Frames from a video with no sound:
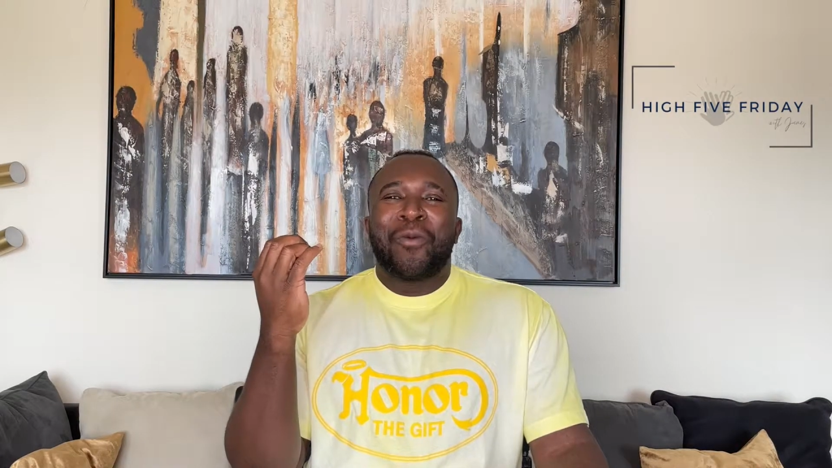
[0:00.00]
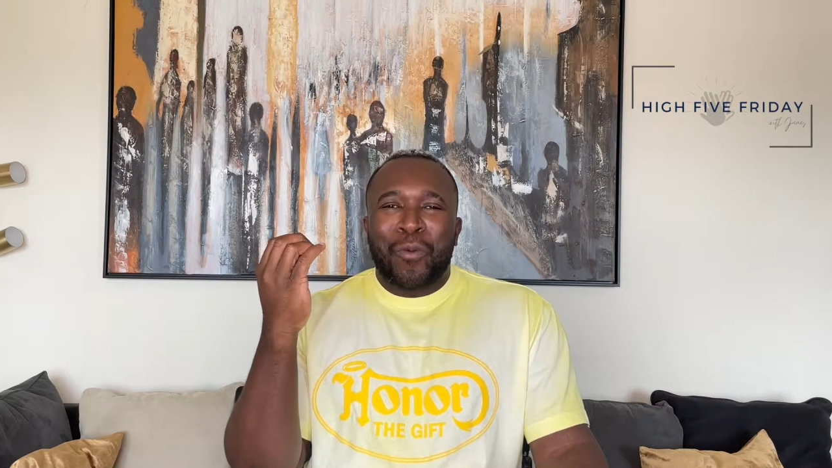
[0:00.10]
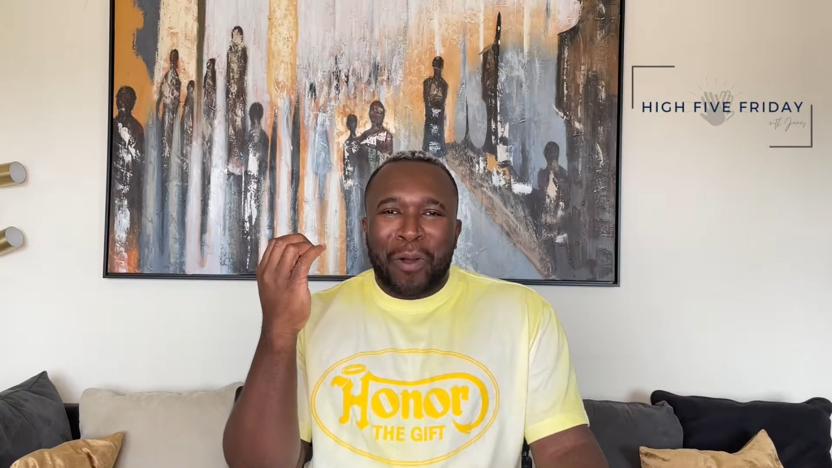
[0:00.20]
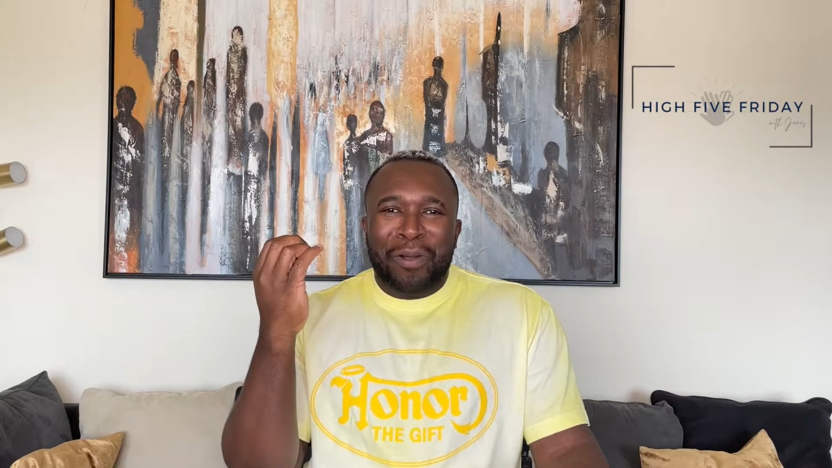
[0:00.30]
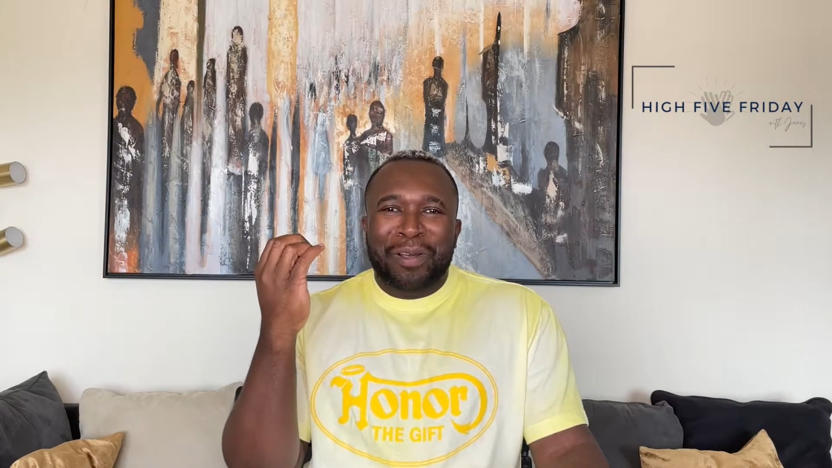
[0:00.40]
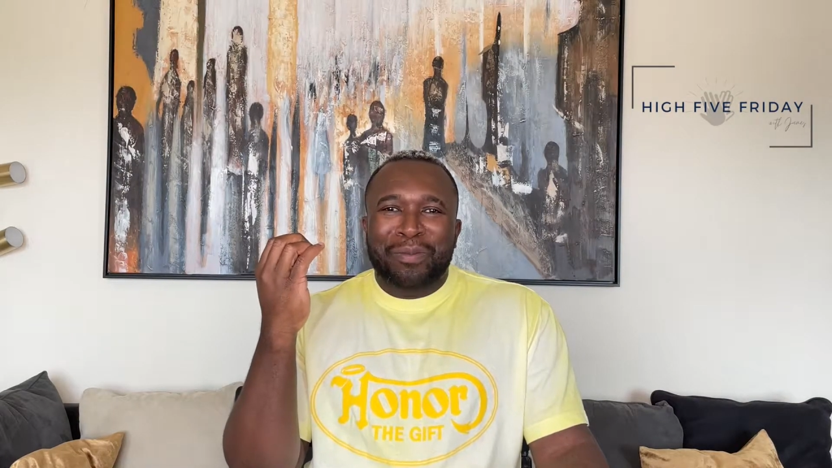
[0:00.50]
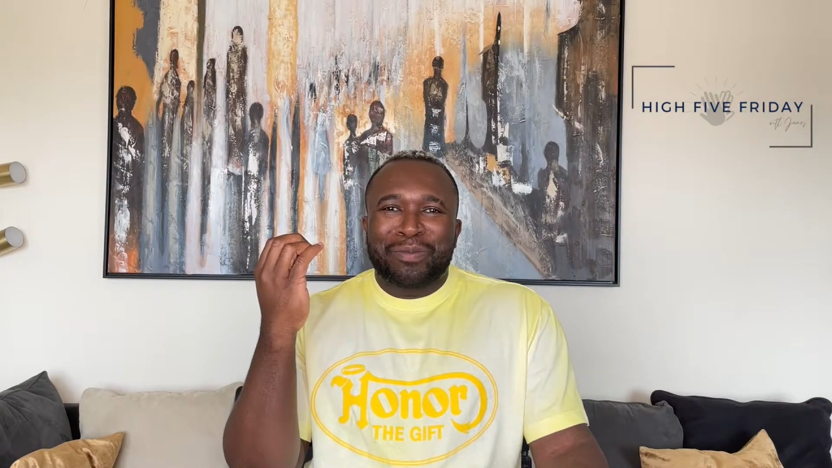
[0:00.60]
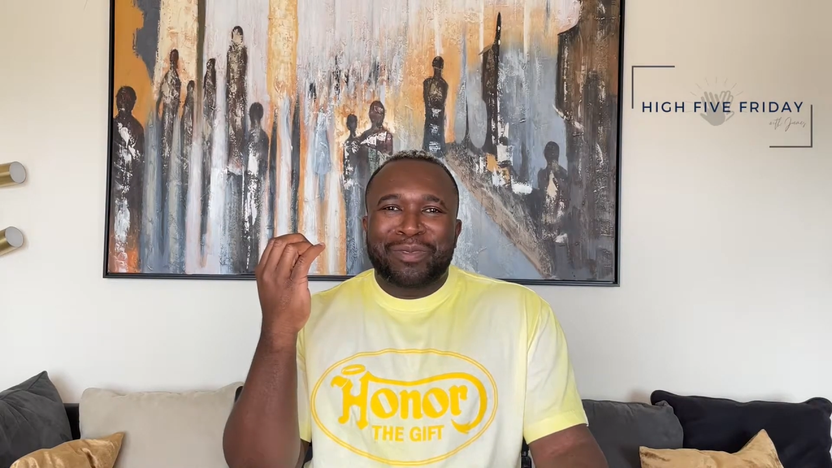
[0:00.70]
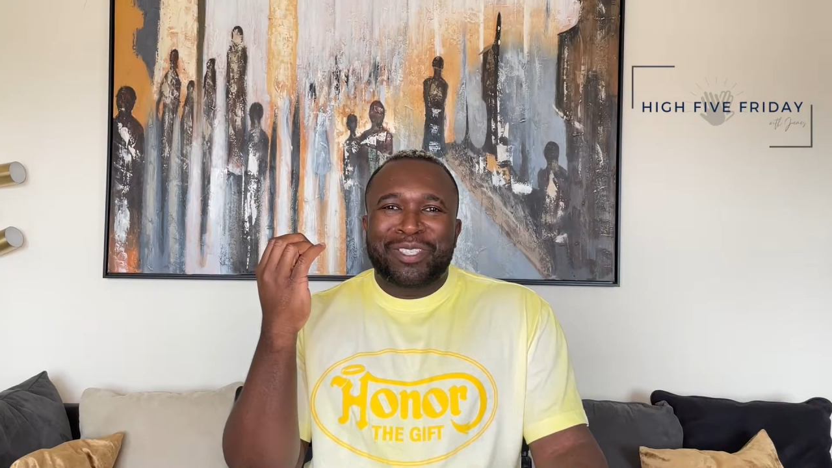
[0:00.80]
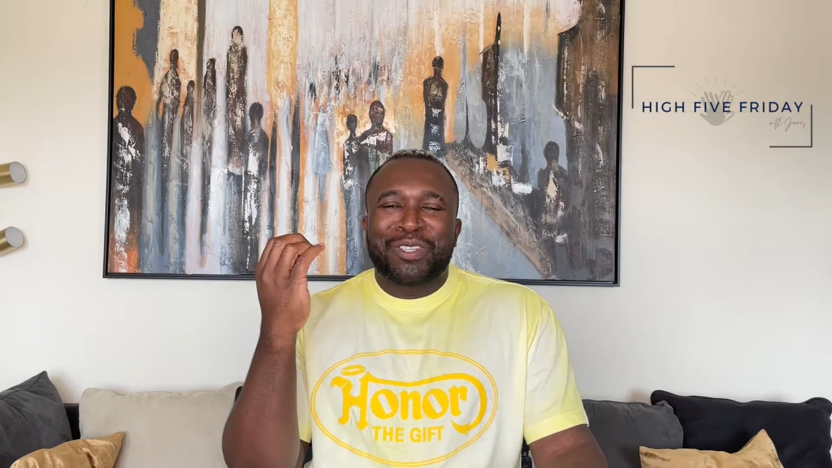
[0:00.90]

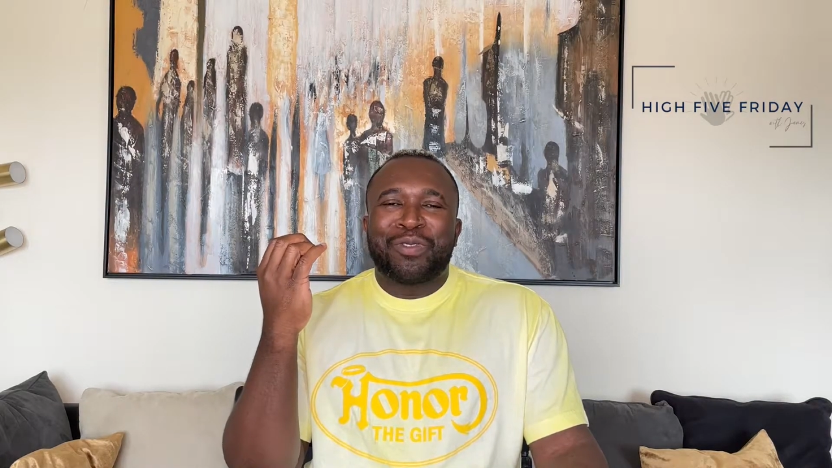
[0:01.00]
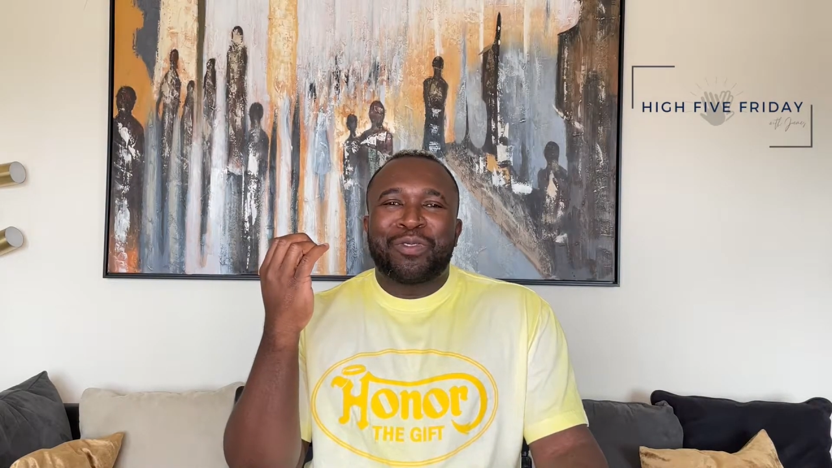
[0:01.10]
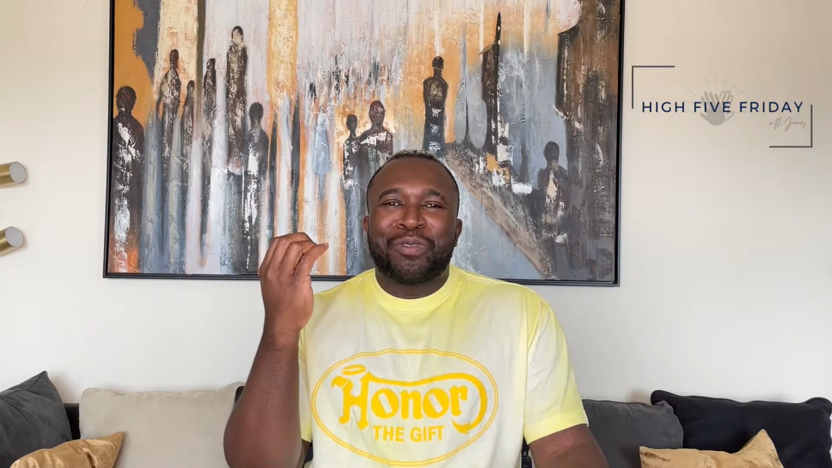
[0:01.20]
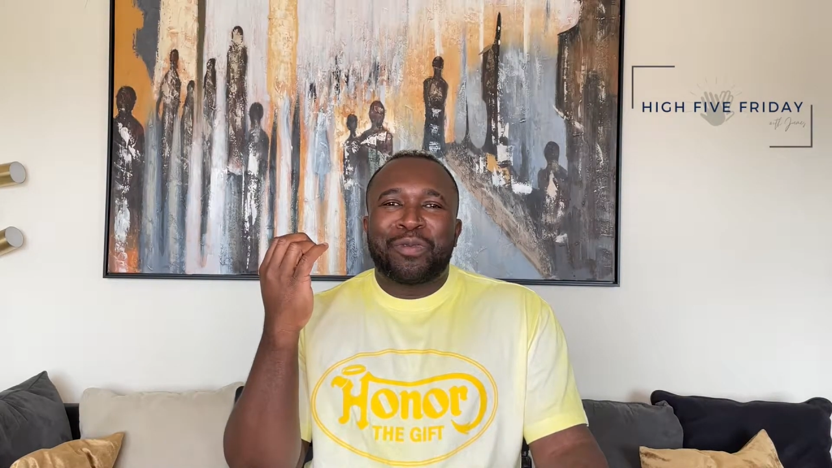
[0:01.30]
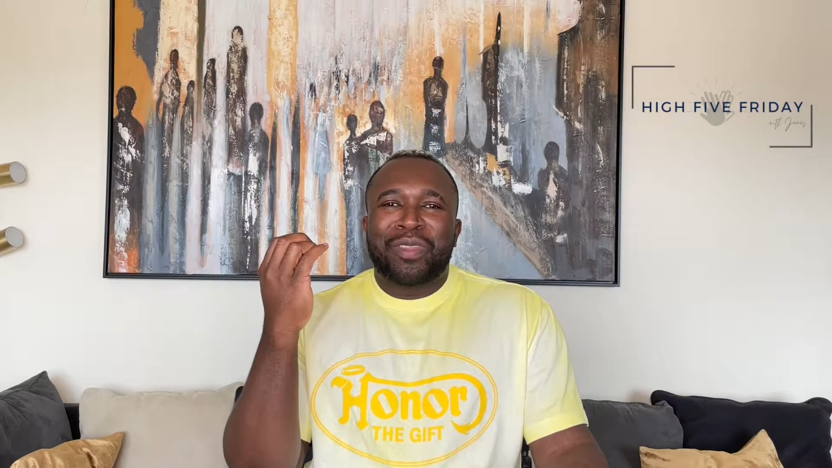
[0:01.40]
Welcome to